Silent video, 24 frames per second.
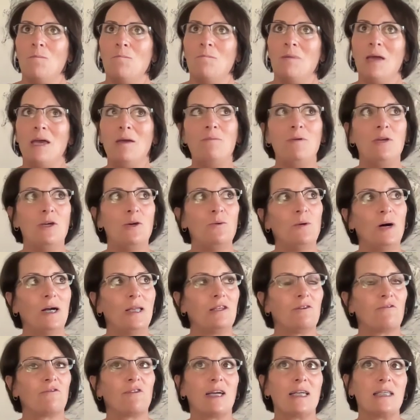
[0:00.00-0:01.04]
Maybe you
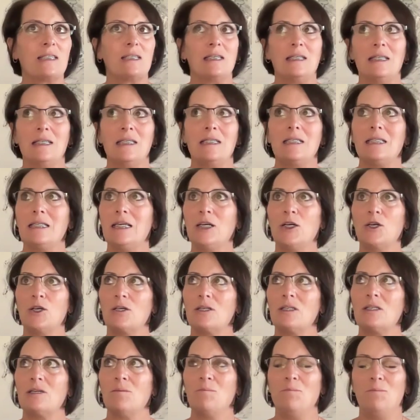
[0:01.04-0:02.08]
want the rest of this
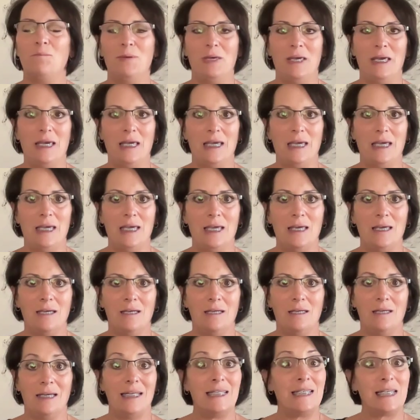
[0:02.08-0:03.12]
year to be
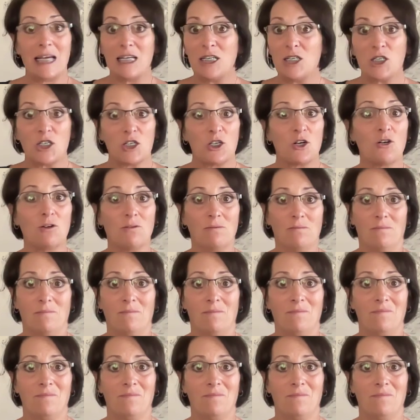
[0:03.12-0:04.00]
intentional,